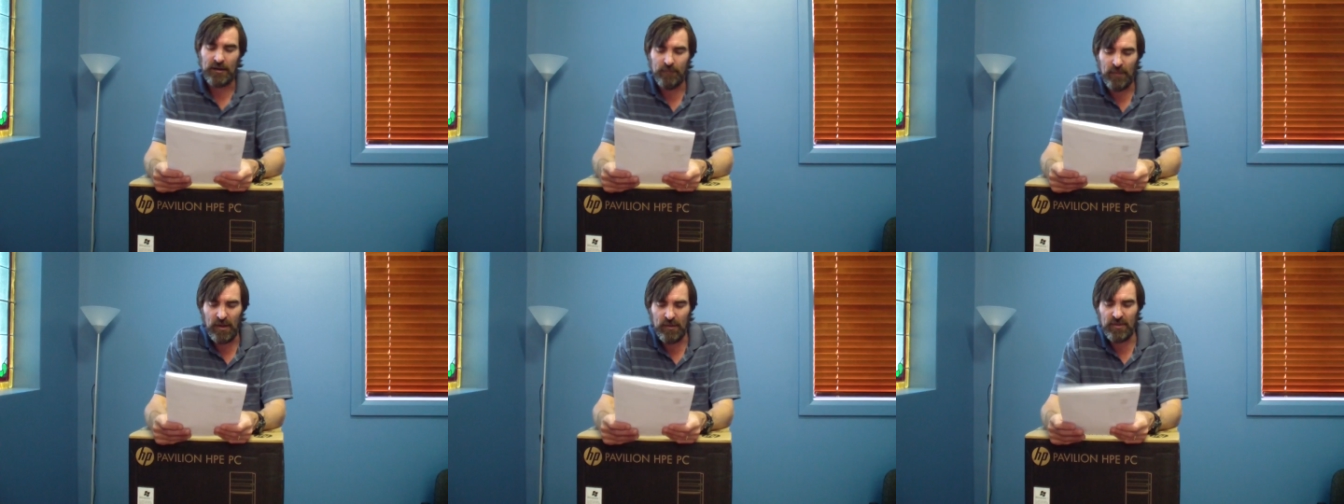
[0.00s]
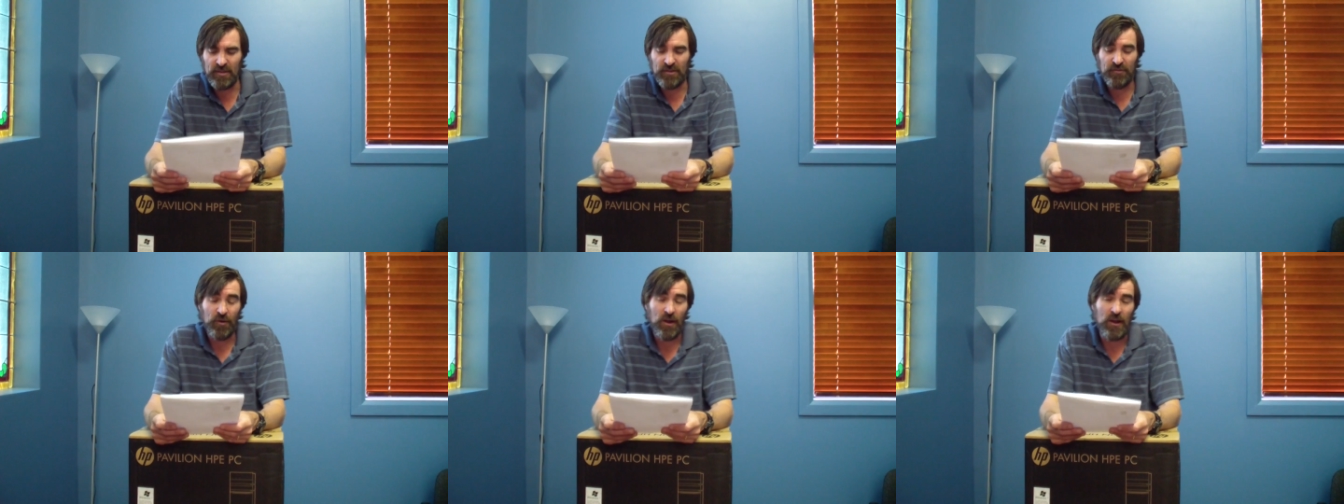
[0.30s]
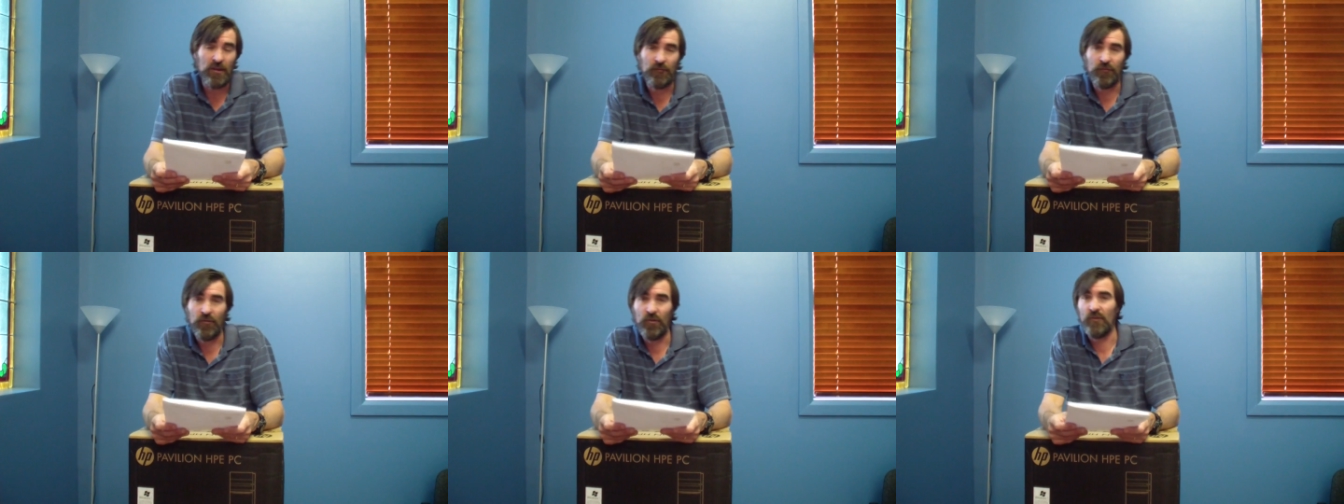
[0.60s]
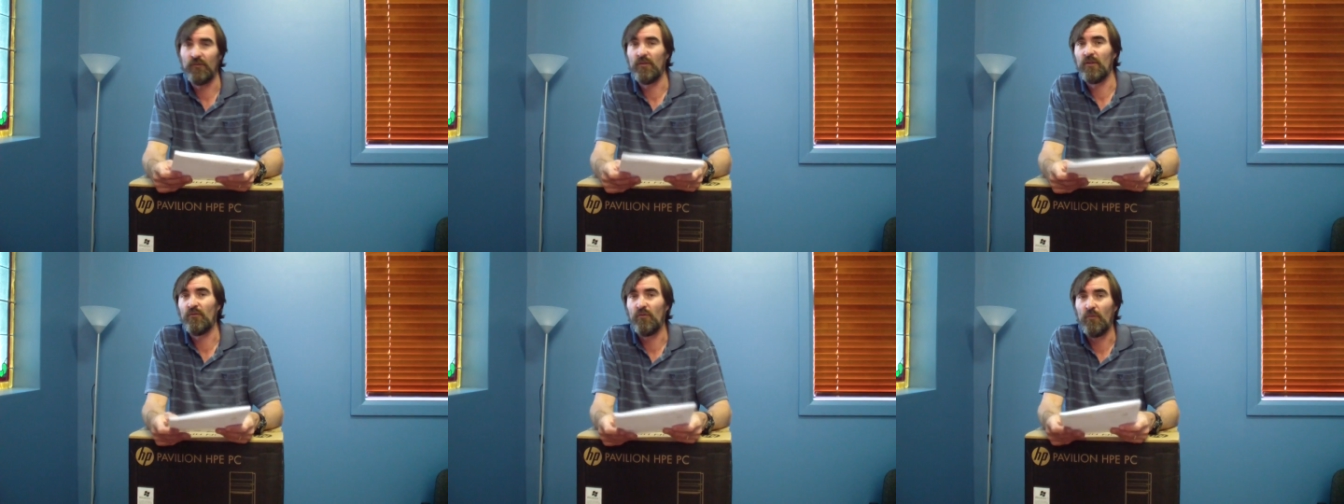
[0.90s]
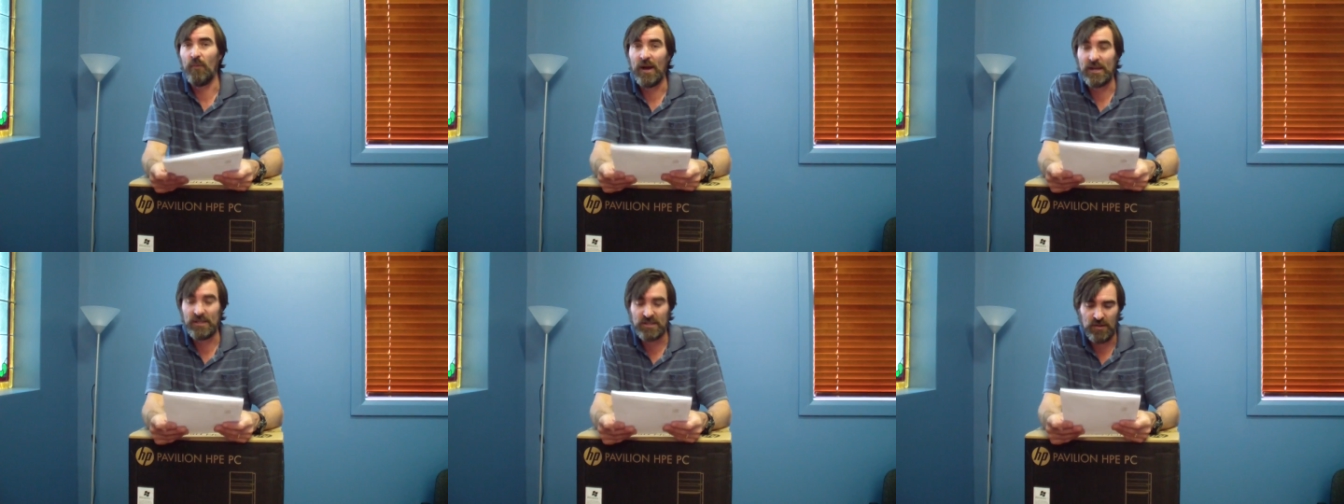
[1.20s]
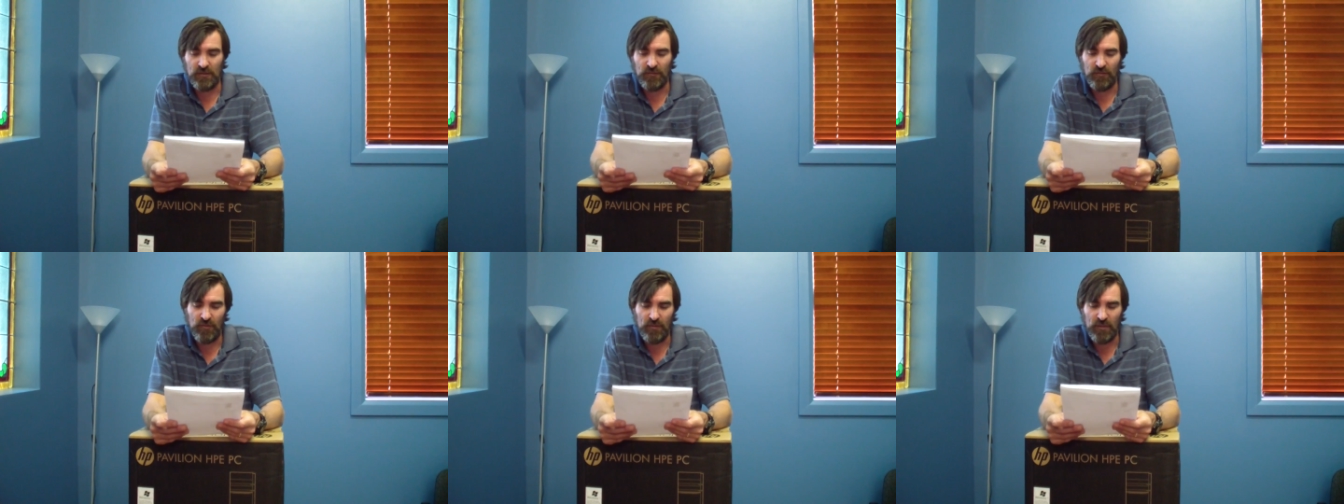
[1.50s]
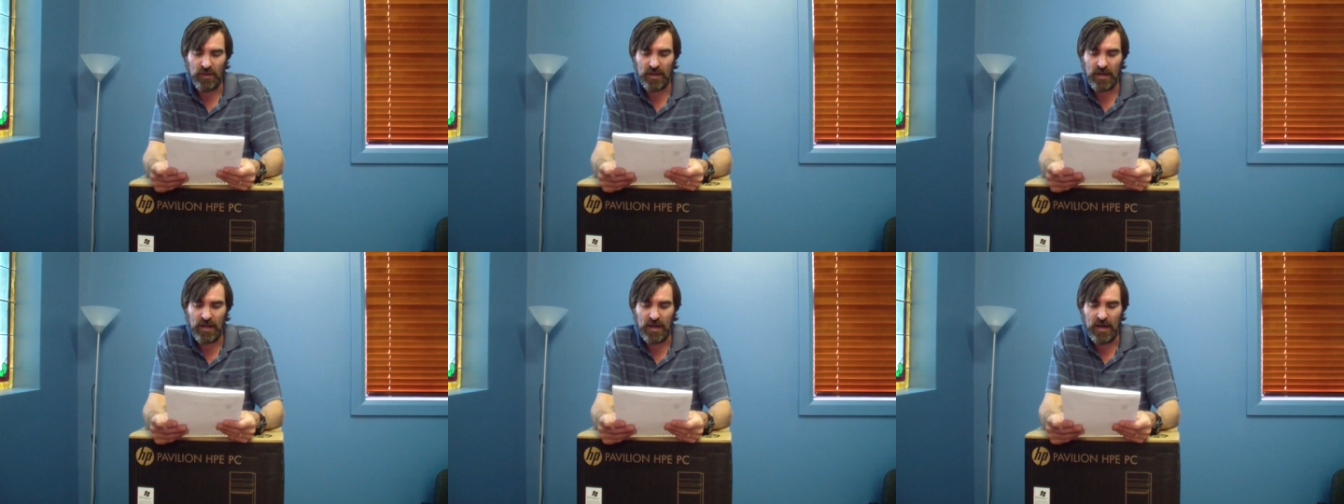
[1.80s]
Maybe the transfer of information from
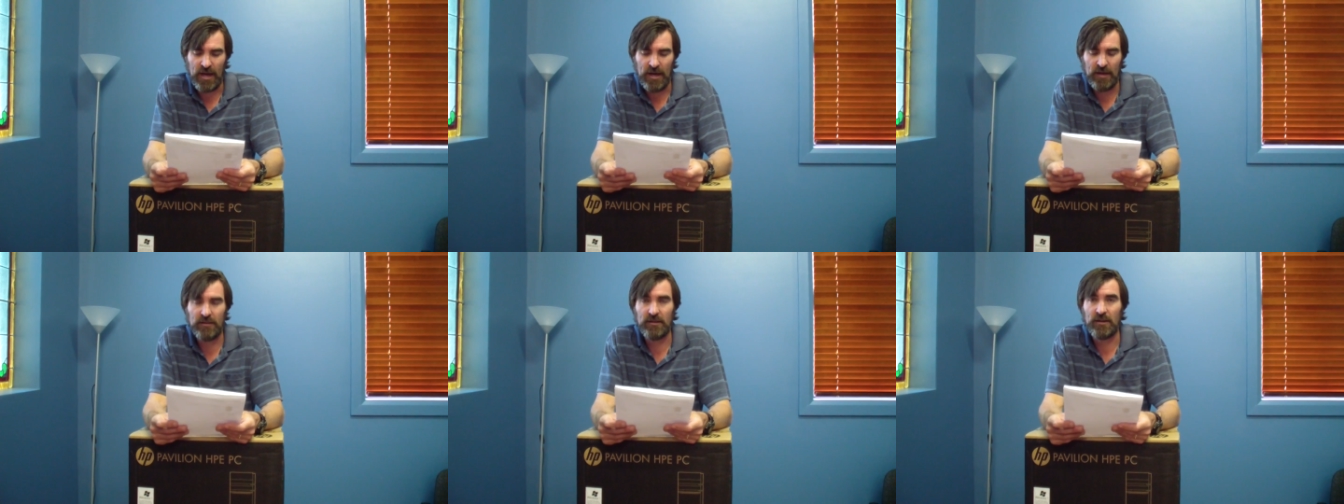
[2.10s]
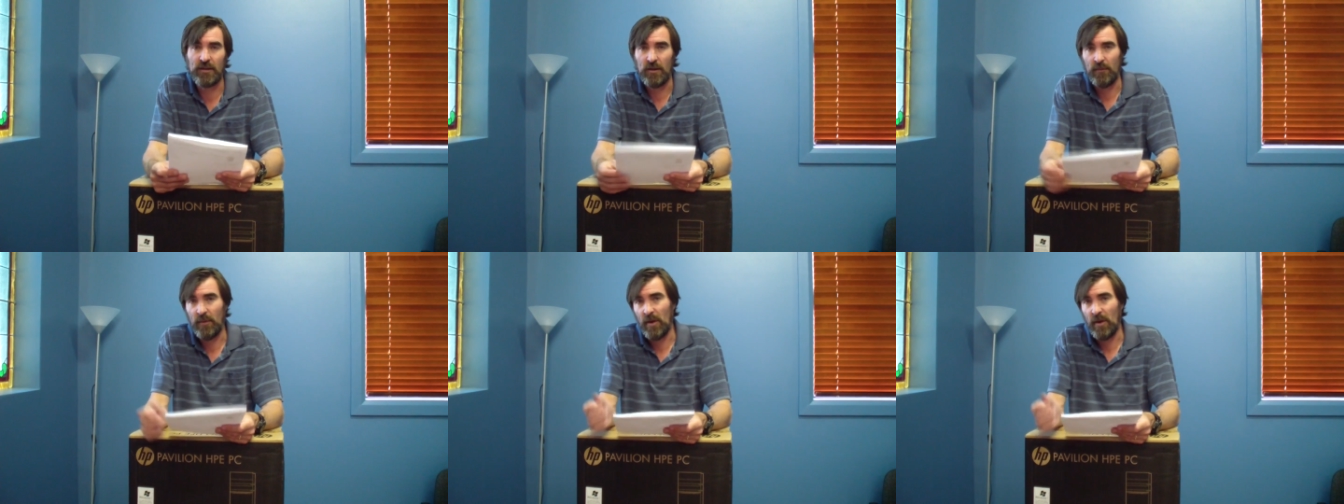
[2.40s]
the card, you know,